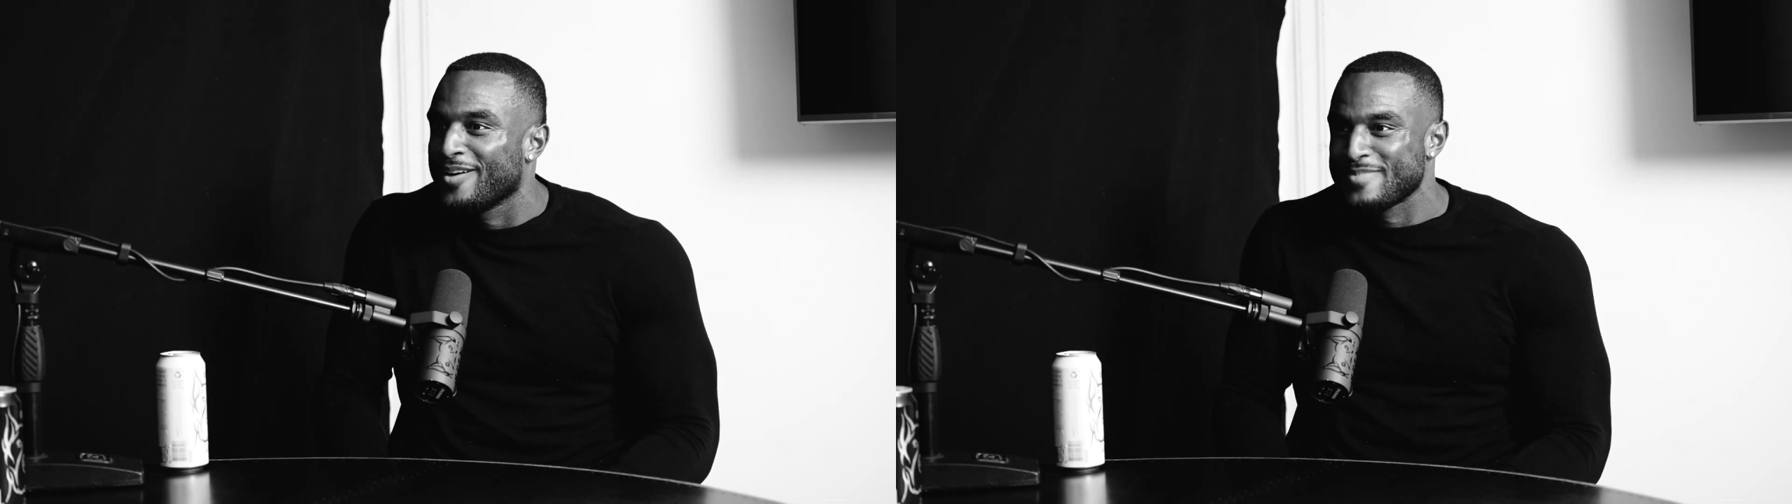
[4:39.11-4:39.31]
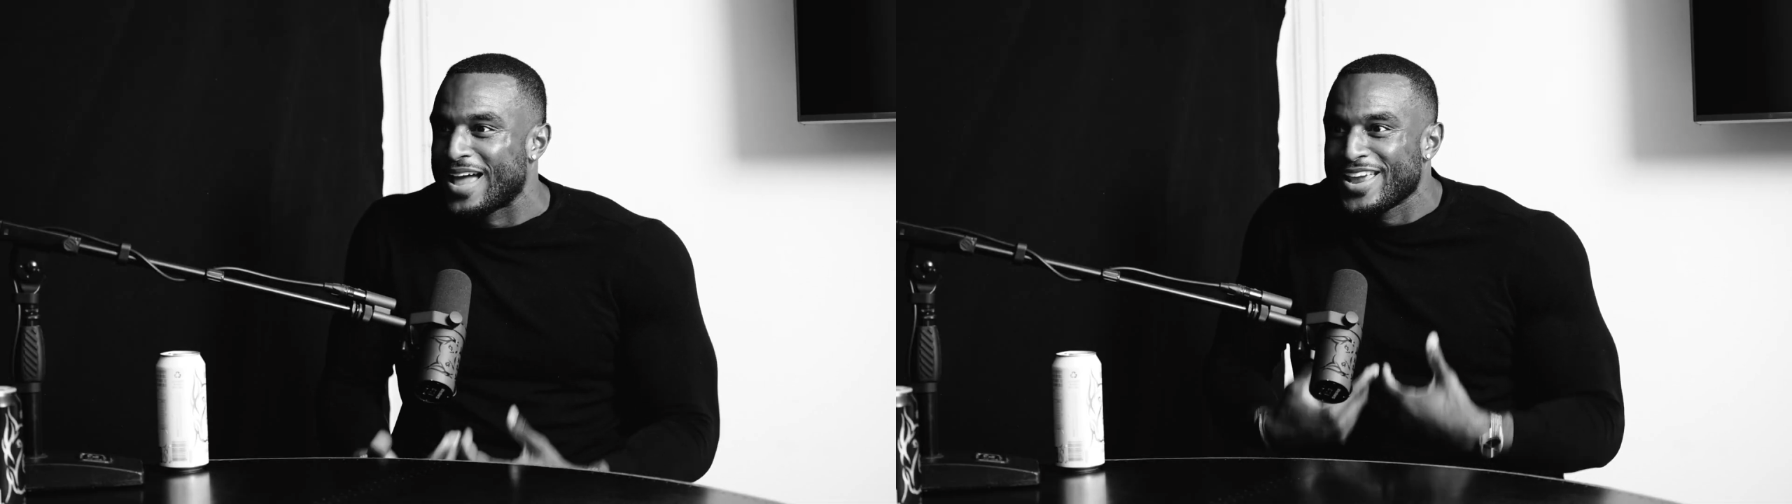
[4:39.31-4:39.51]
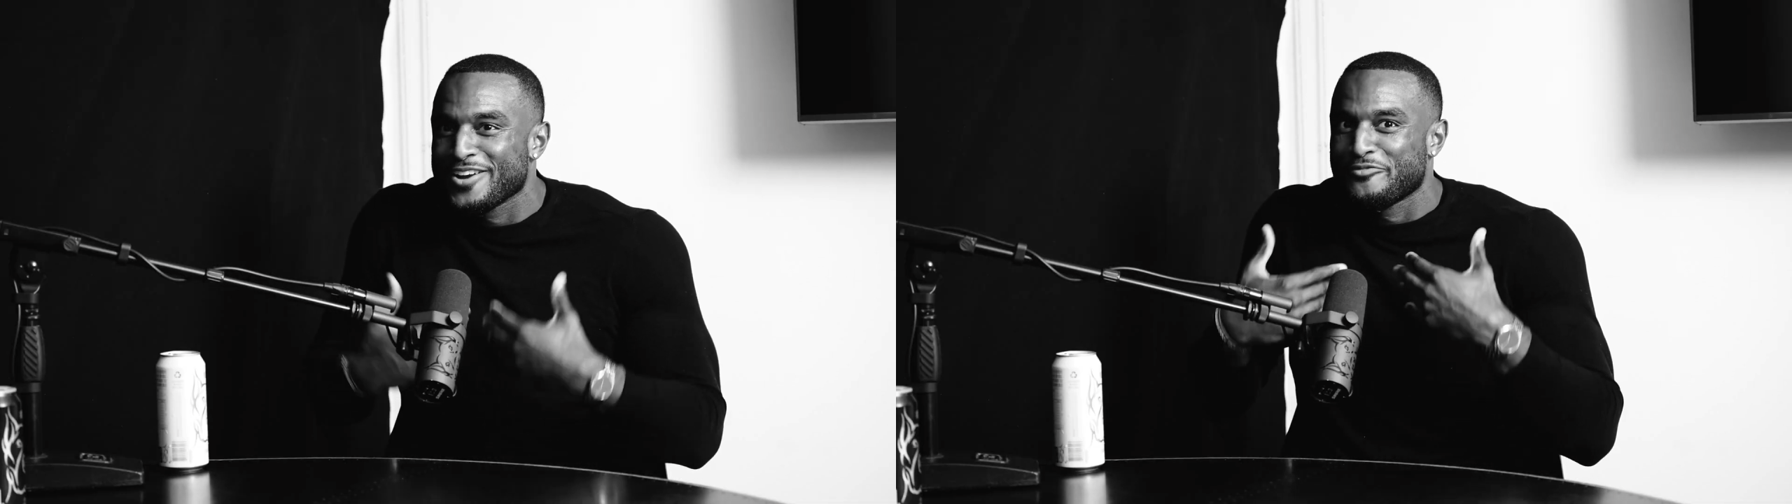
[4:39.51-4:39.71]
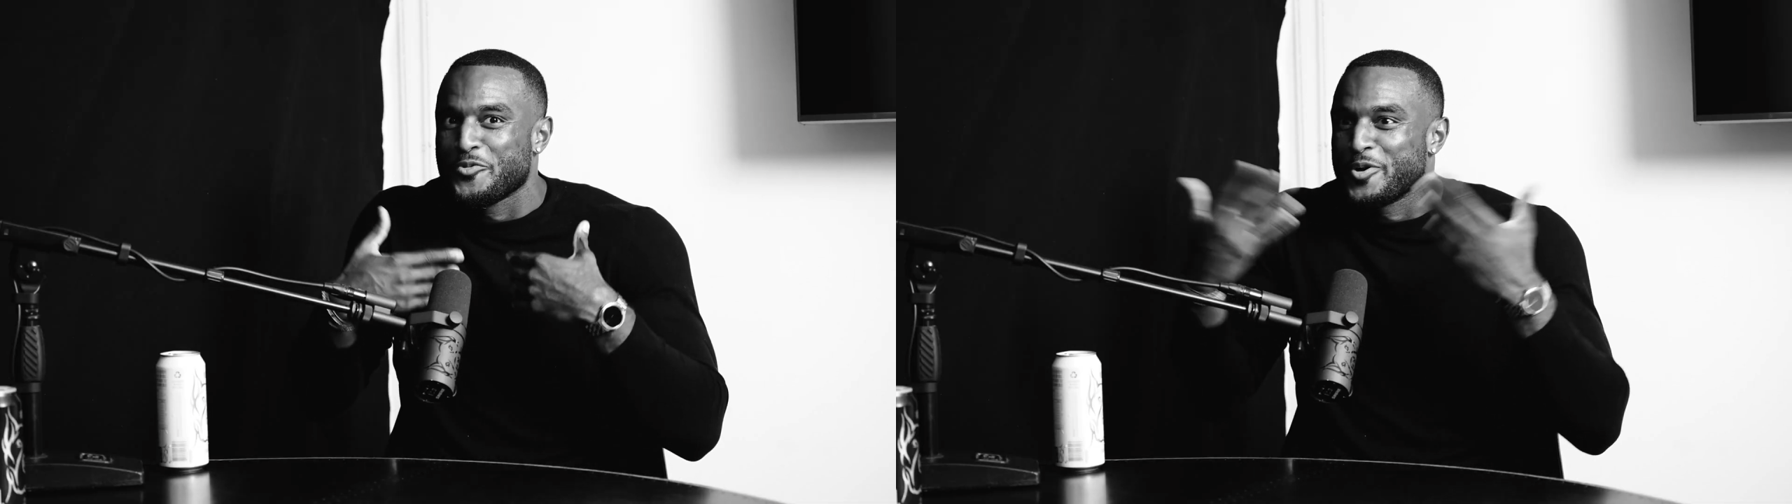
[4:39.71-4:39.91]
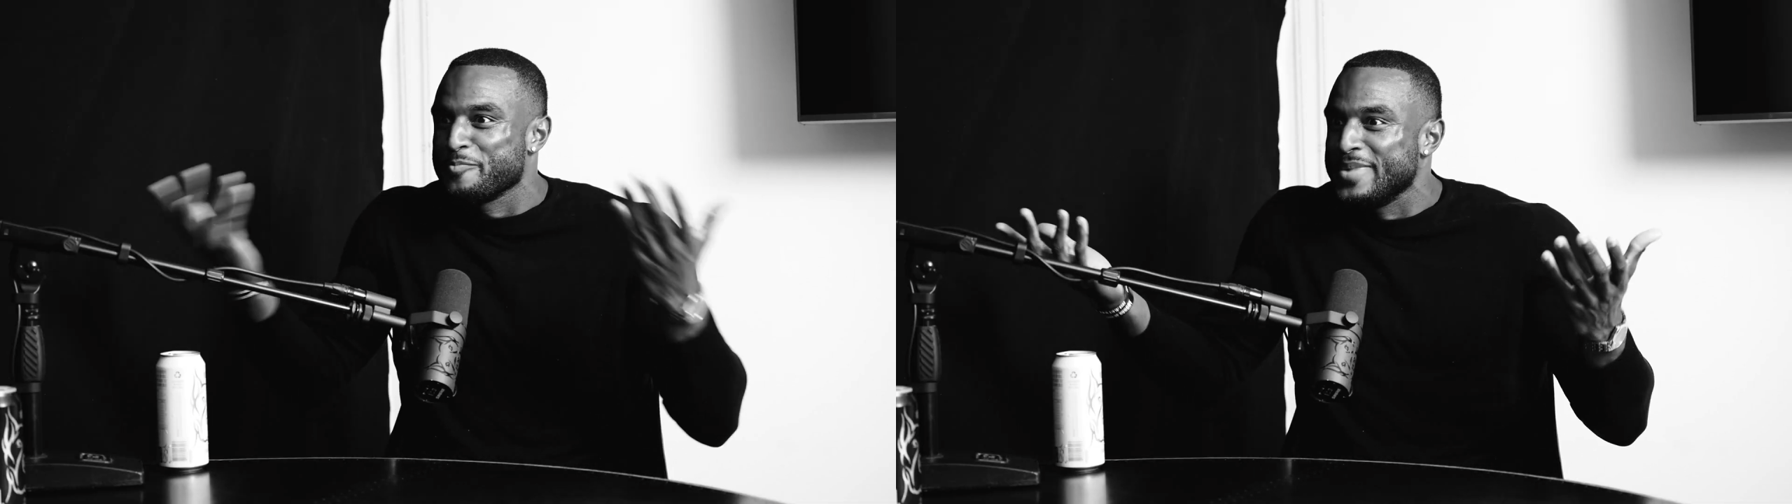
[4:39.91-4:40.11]
I'm not here
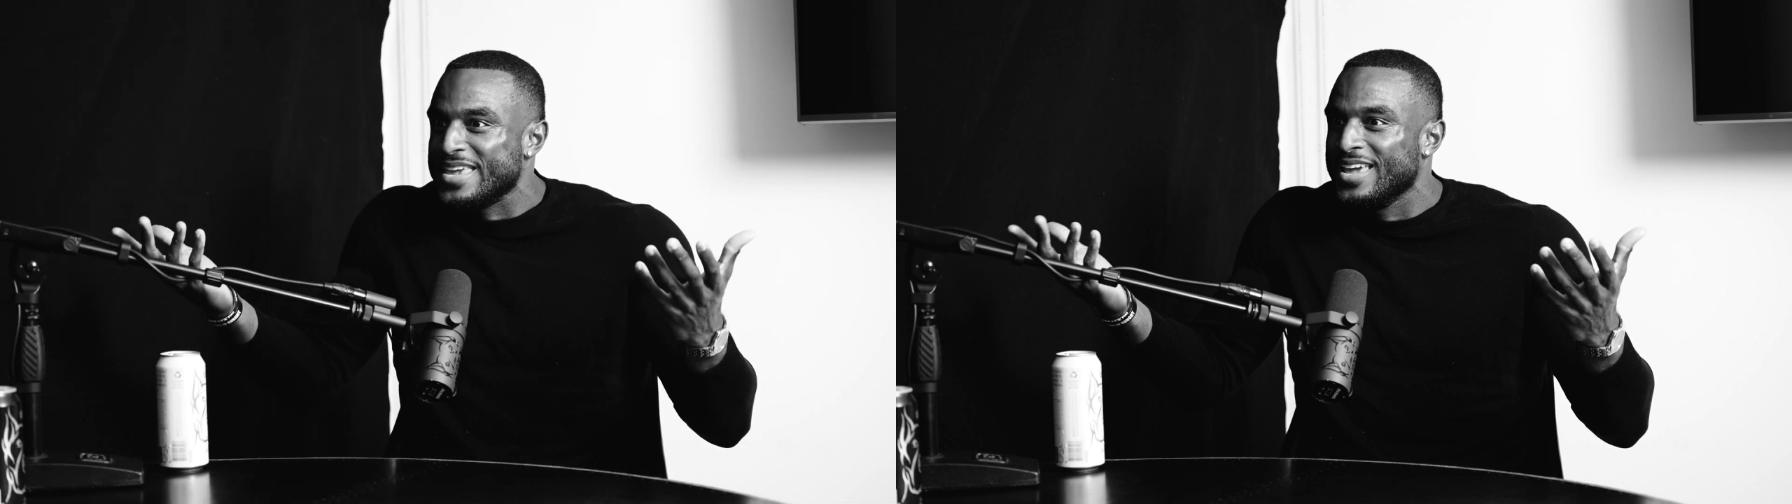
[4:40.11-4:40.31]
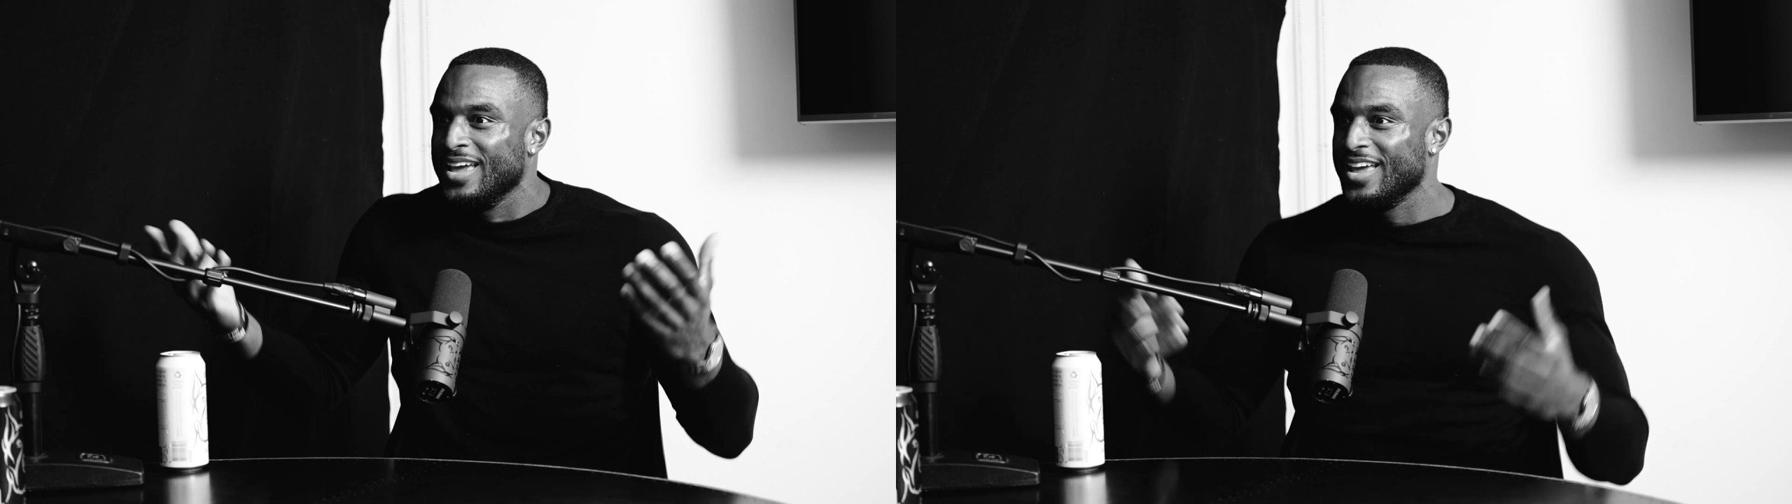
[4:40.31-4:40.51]
for me.